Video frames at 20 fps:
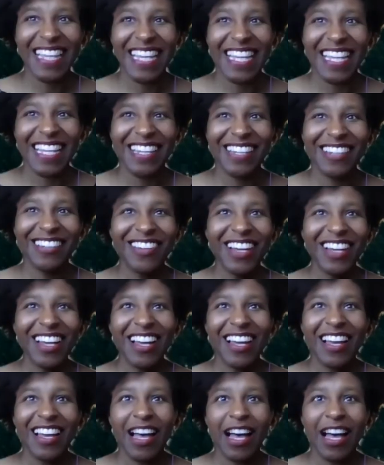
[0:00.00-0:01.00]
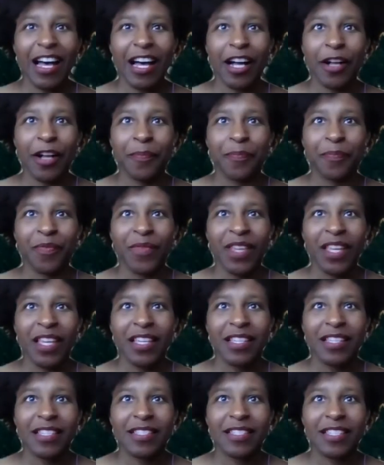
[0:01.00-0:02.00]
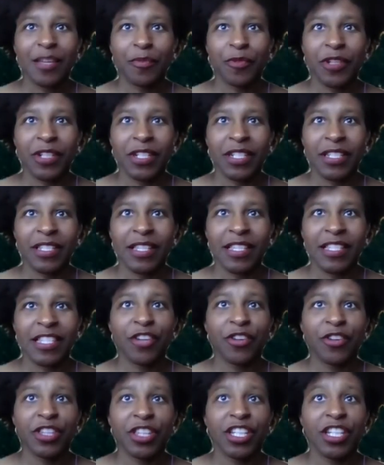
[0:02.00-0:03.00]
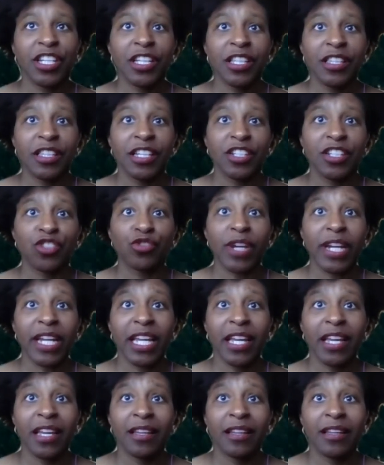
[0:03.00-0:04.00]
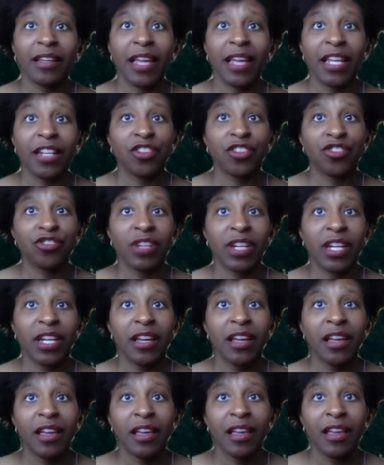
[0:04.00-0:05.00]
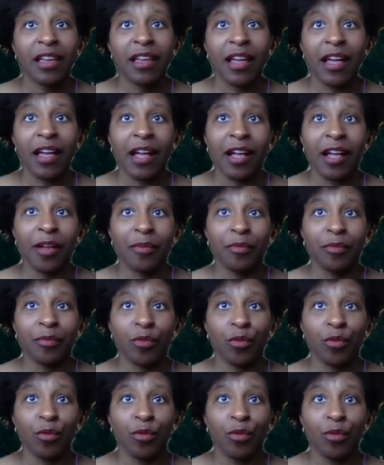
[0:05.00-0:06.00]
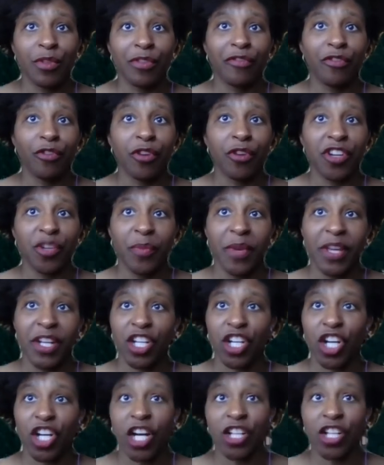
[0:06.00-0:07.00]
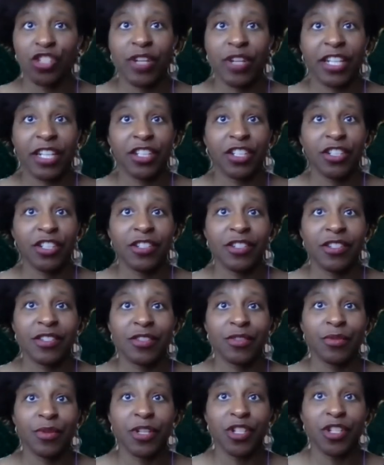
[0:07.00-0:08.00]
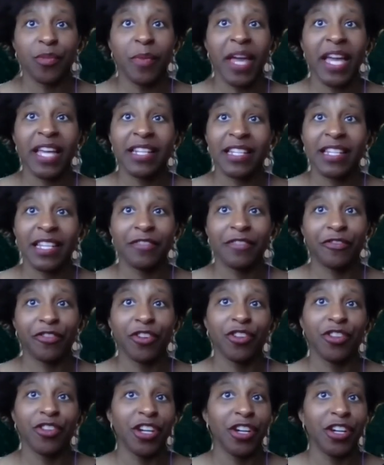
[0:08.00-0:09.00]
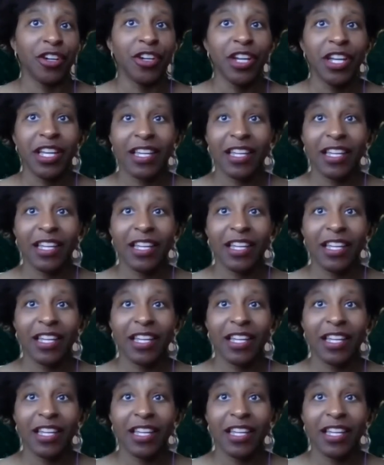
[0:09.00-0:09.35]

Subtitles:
thank you. Someone says they're in the trucking industry with 4 independent contractors who are dependent for their